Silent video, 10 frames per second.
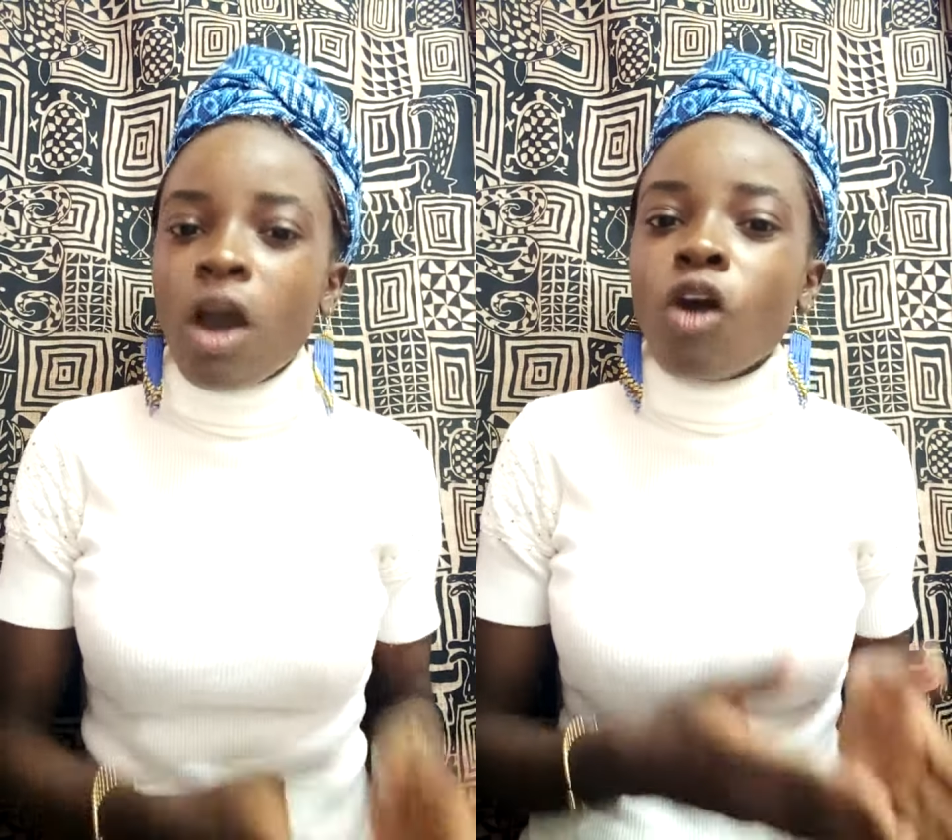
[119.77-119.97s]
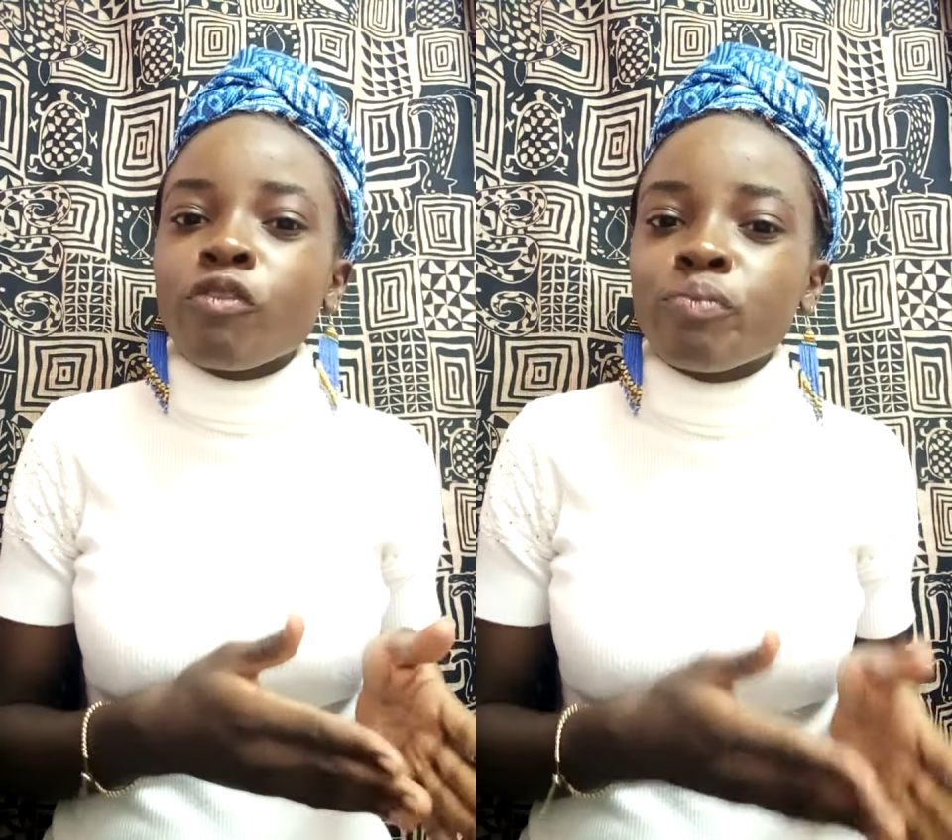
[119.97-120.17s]

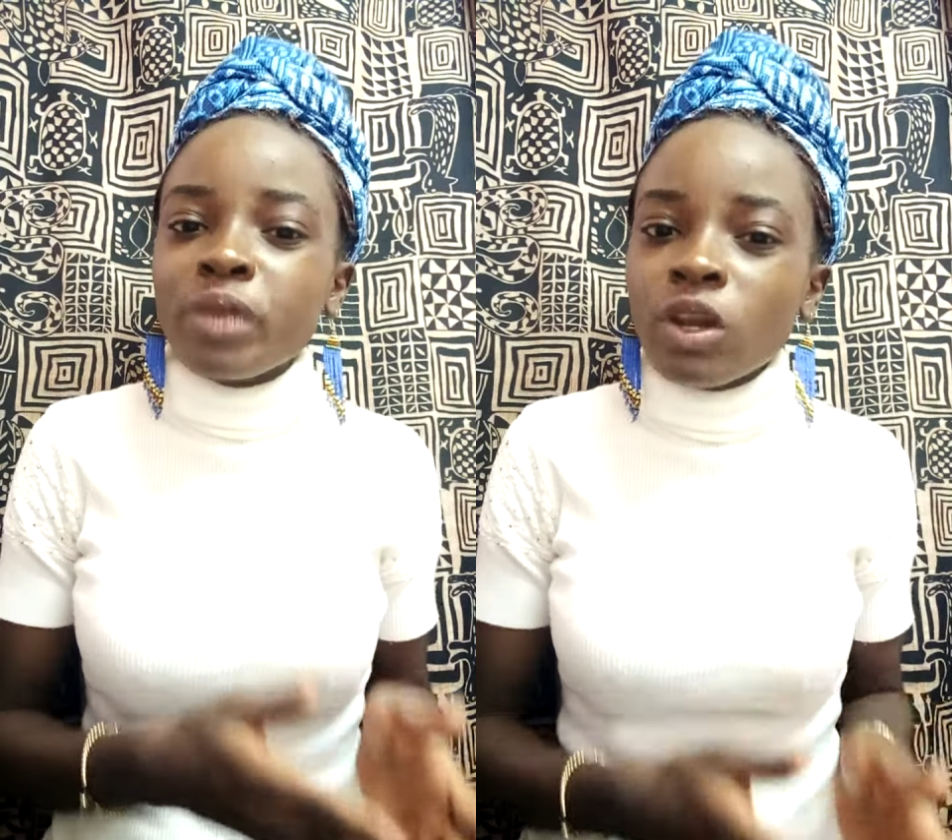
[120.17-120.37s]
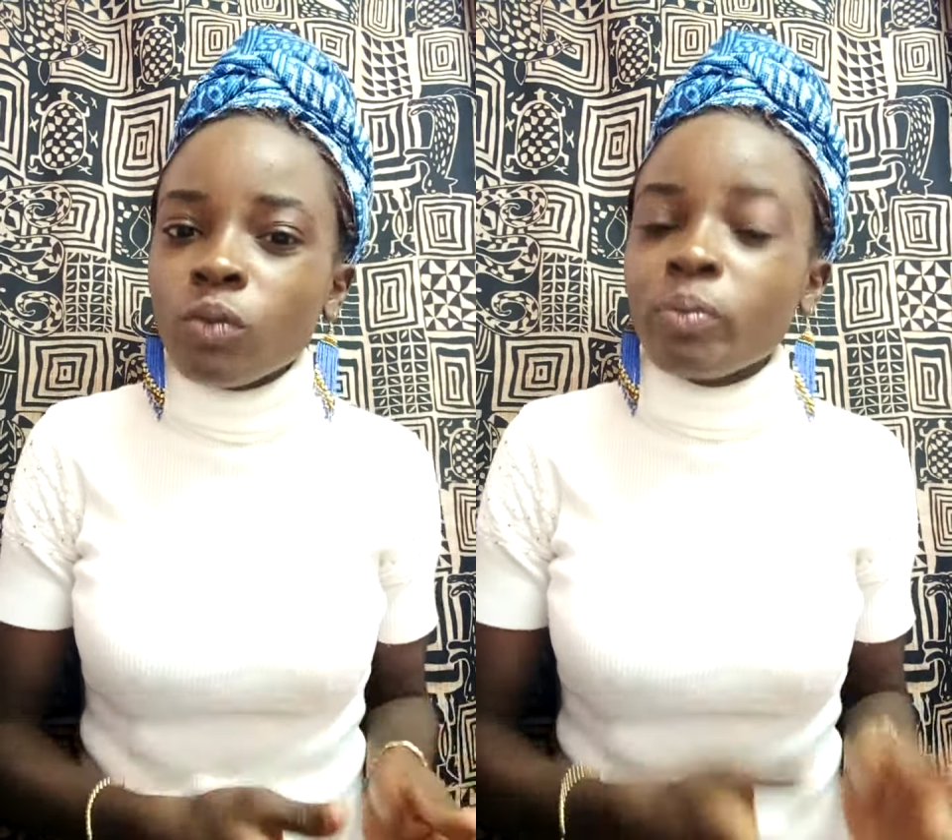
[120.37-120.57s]
of
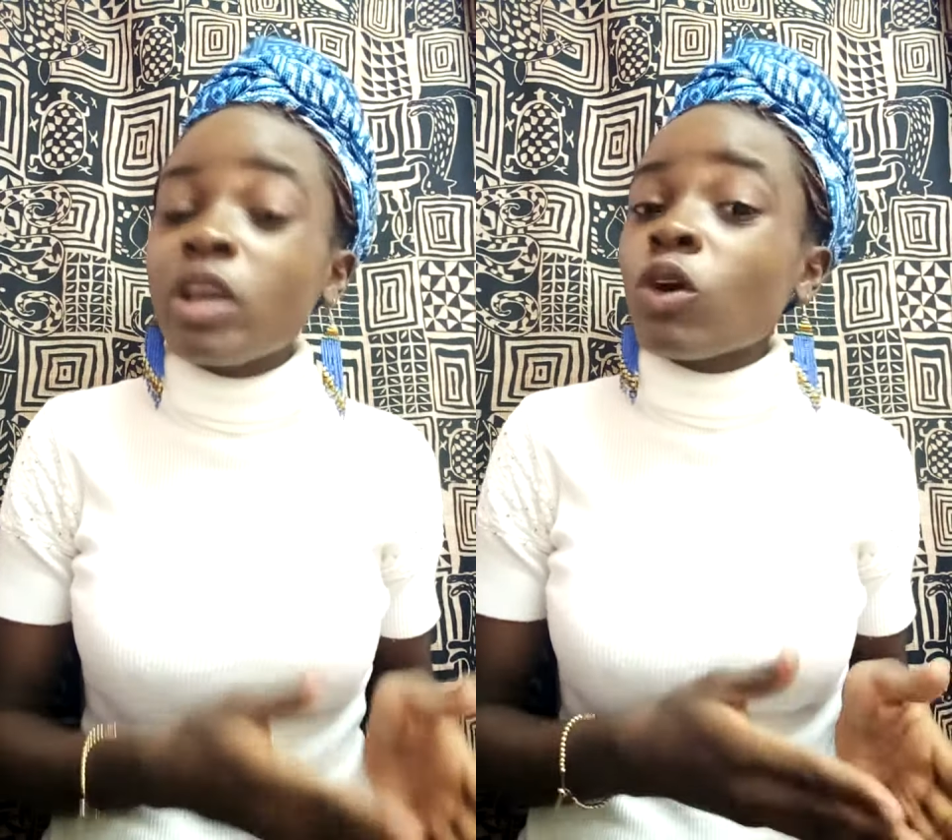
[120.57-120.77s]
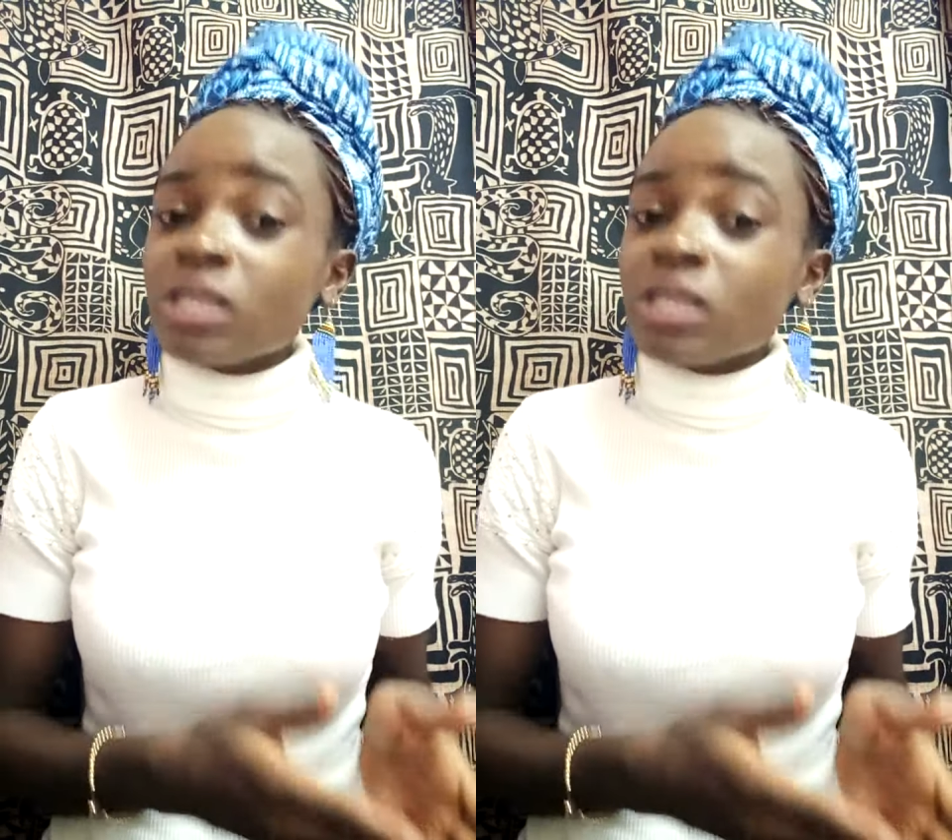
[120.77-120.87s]
below